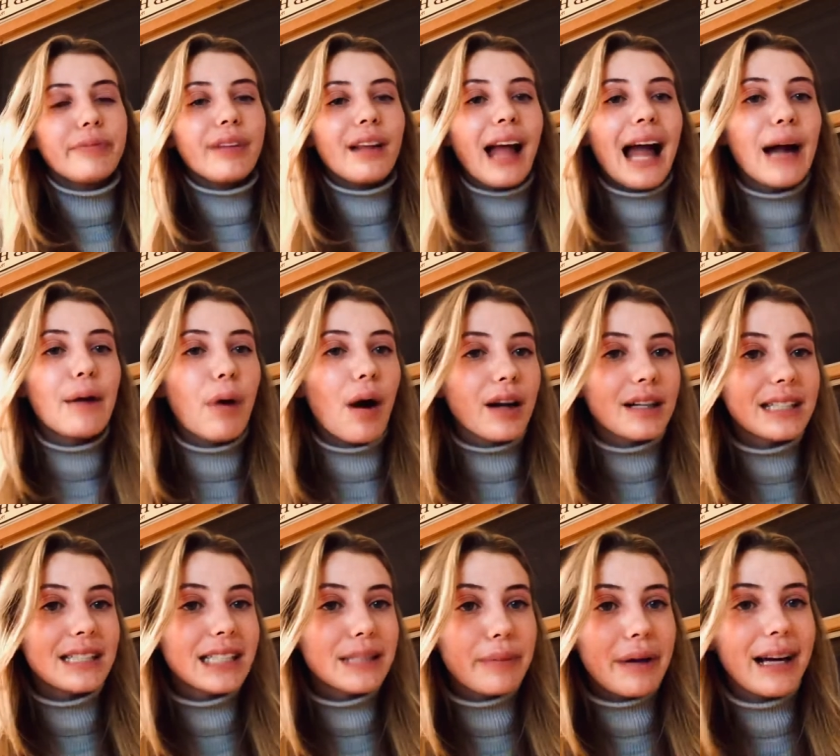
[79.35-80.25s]
I walked
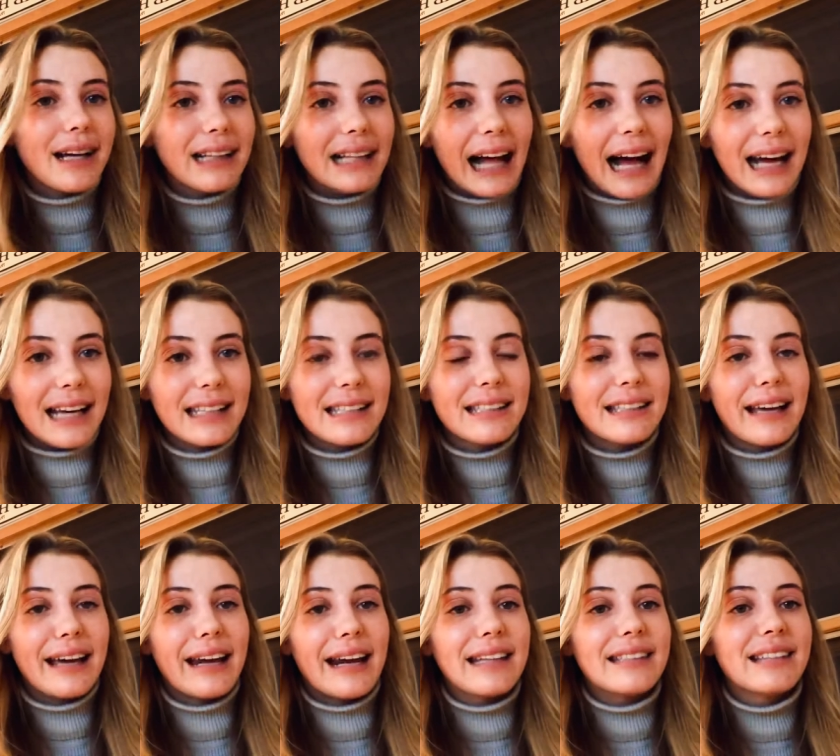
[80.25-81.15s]
into my class
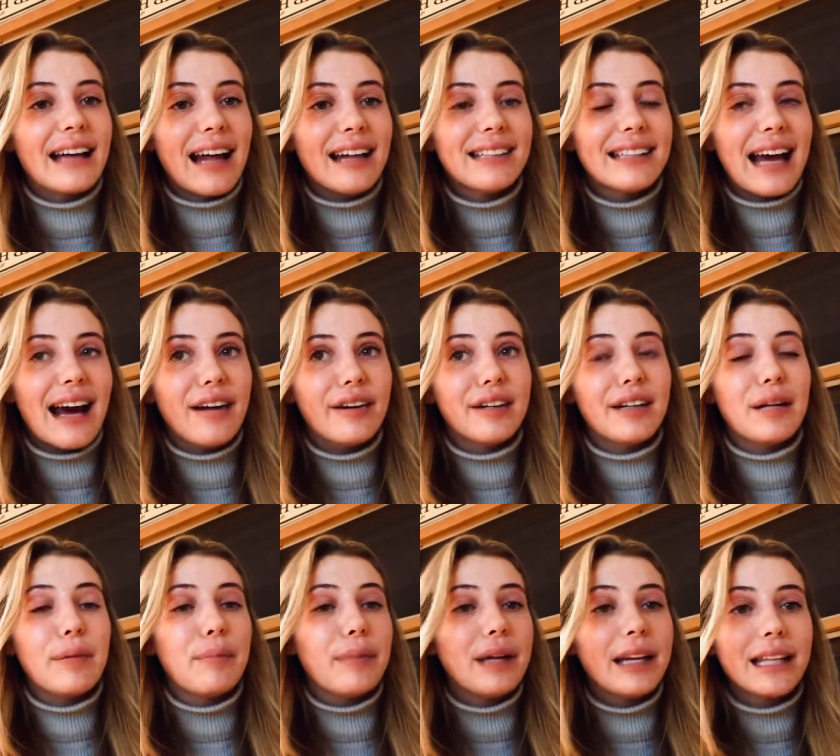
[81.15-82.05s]
and I sat down, and
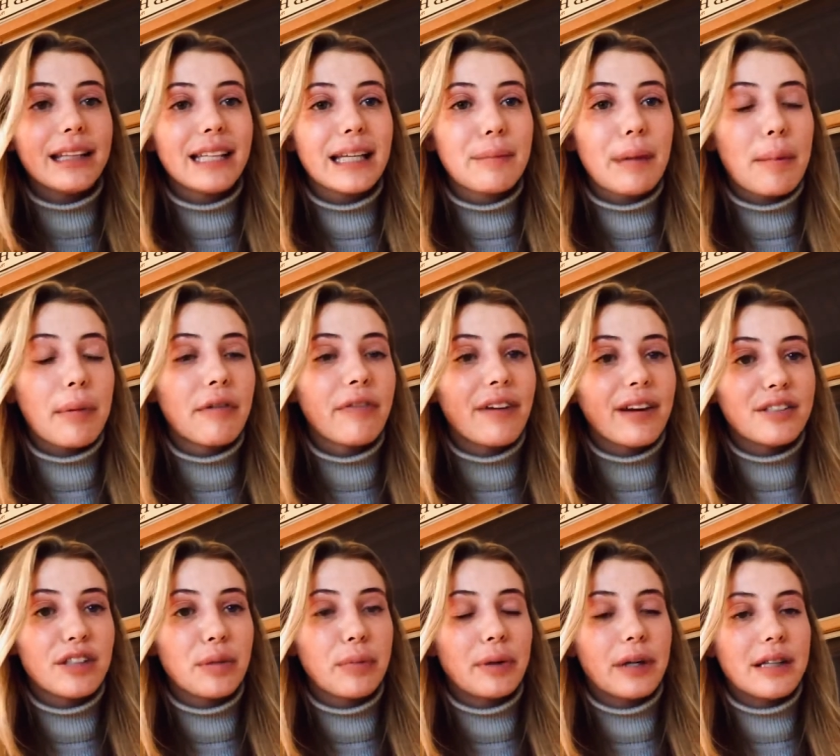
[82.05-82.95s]
immediately my
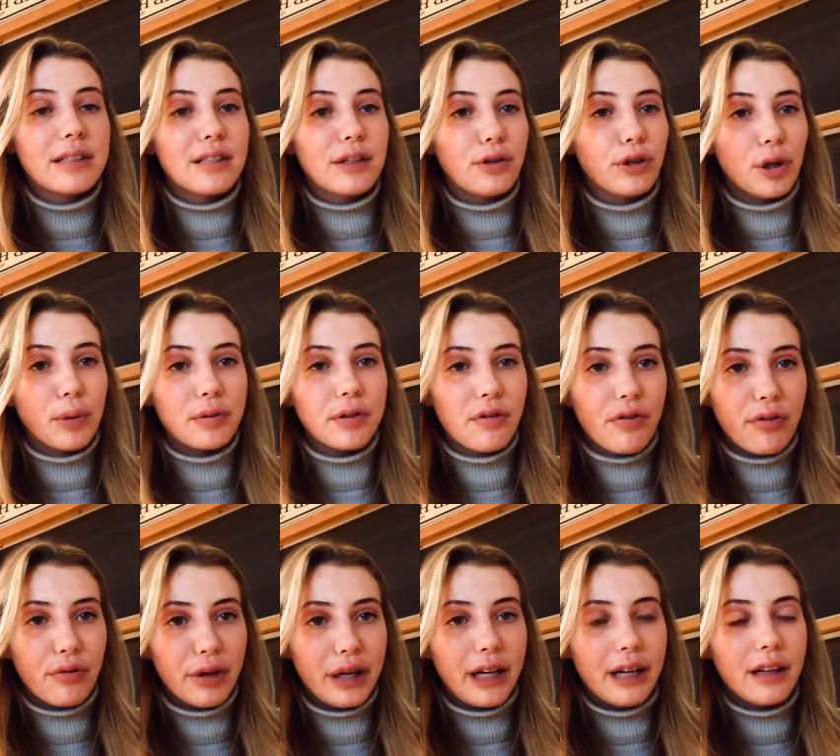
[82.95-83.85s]
professor put us in groups of
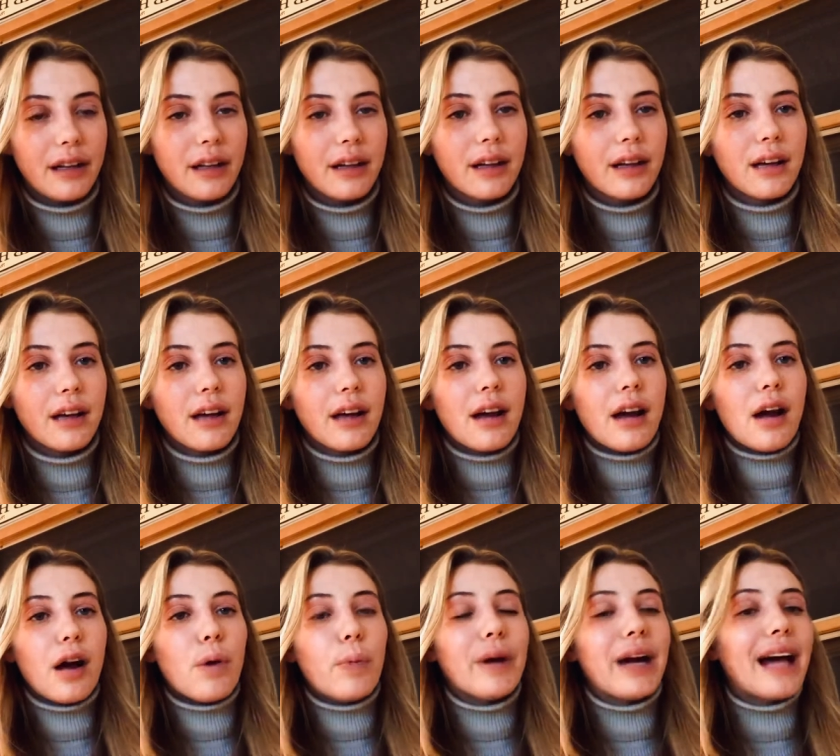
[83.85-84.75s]
three.
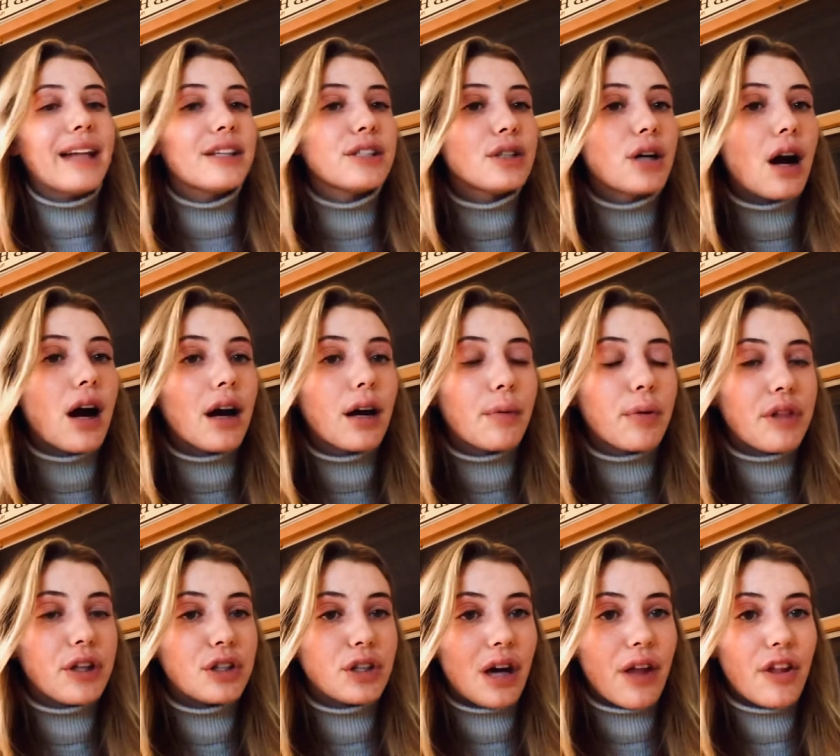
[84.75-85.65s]
We had to talk with
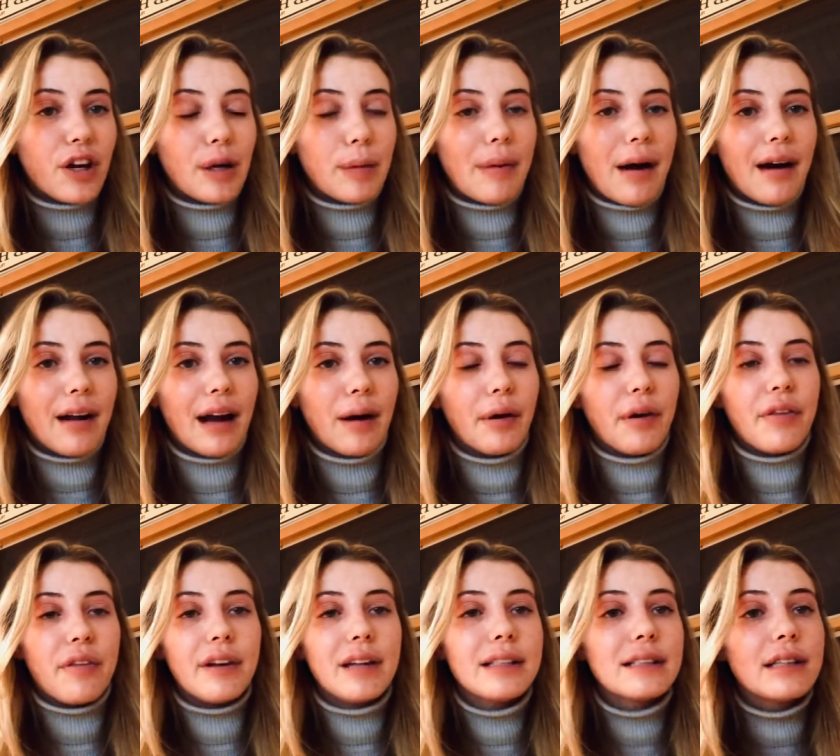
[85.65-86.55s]
each other about our
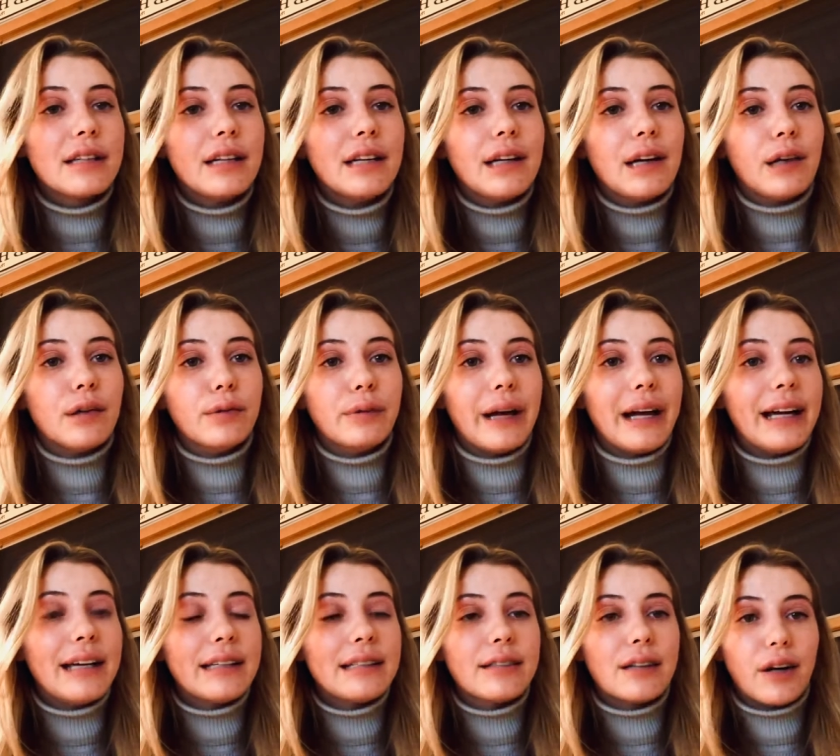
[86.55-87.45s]
ethnicity, our
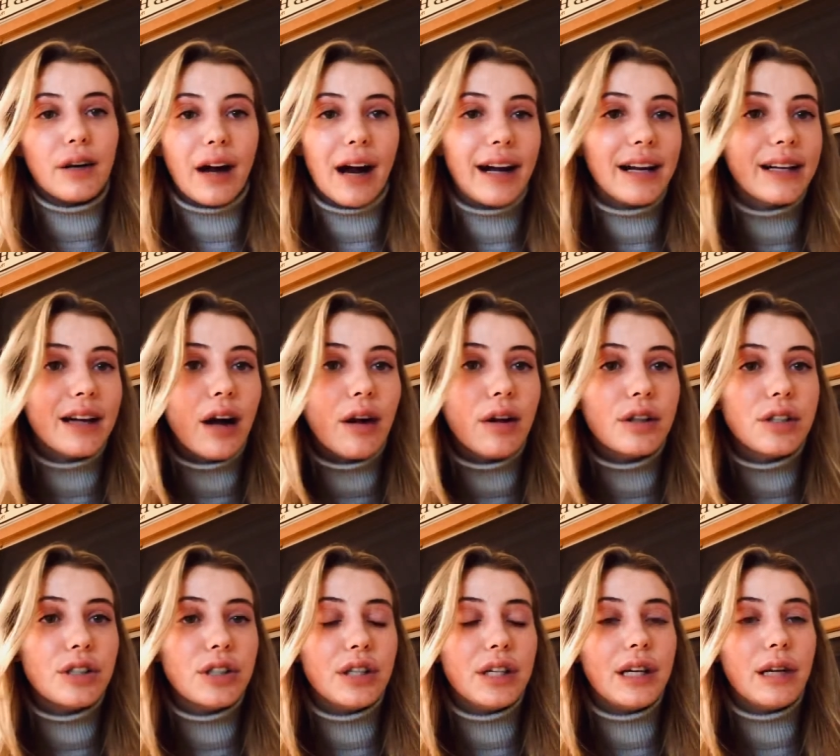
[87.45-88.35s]
race, our
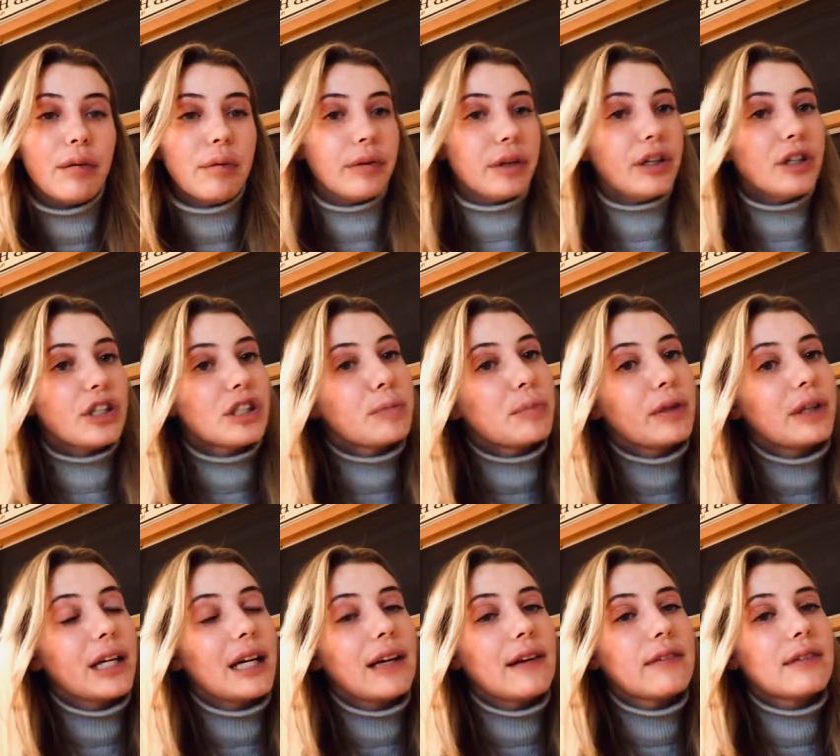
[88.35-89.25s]
ideology, religious
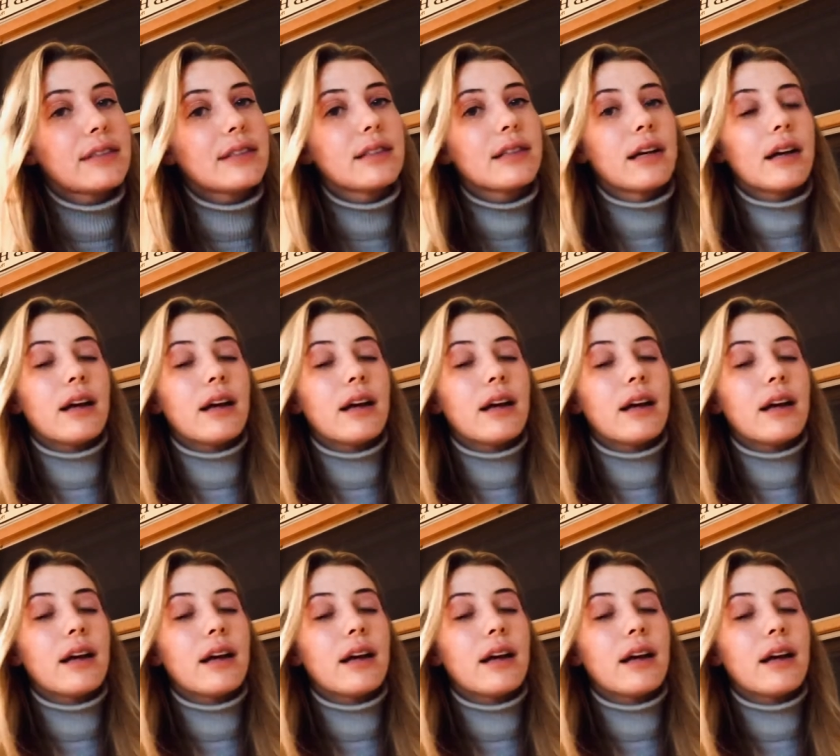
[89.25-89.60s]
beliefs,